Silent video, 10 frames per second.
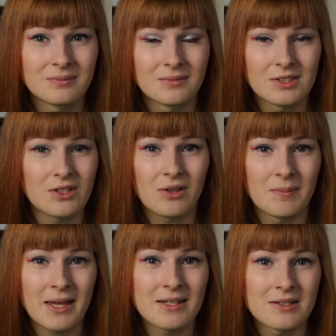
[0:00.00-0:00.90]
That's all that
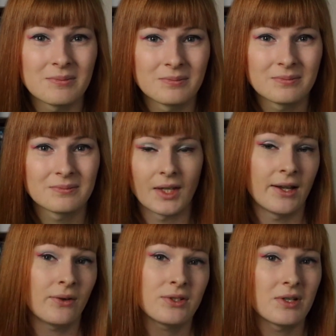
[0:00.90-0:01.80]
matters. It
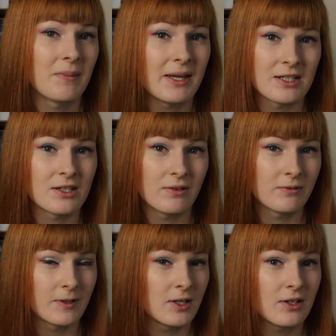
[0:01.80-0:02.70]
also makes
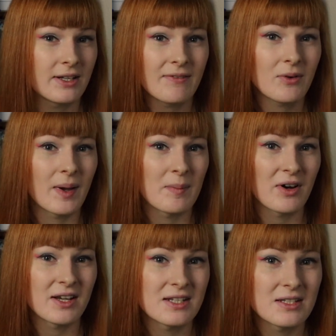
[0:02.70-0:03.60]
for good giveaway
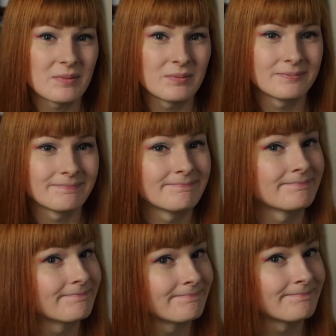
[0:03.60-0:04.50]
prizes.
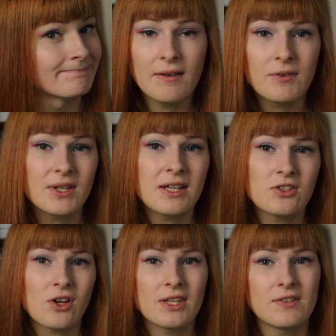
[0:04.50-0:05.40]
If you did
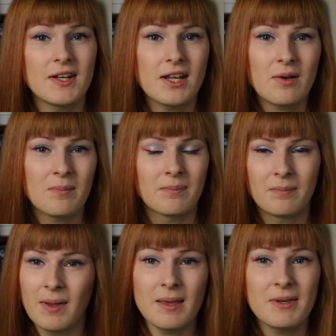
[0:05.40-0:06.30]
enjoy this video,
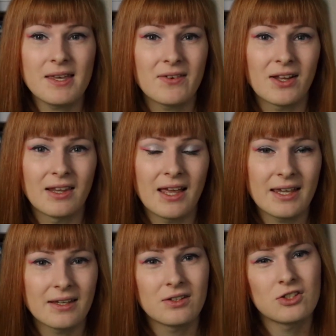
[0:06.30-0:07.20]
maybe give it a
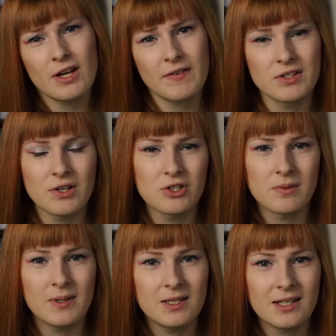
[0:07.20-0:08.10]
like, share it on social
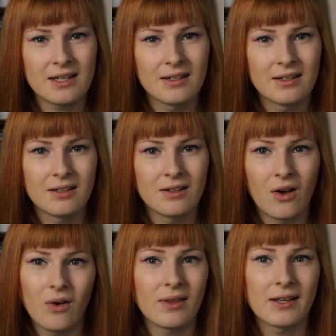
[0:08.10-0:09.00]
media,
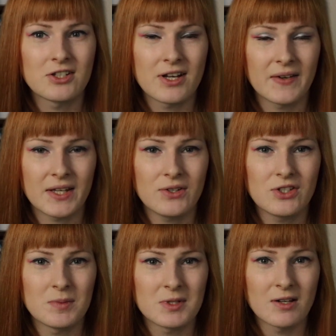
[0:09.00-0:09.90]
all that generic
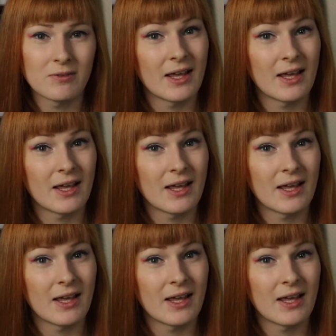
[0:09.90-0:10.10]
YouTube stuff.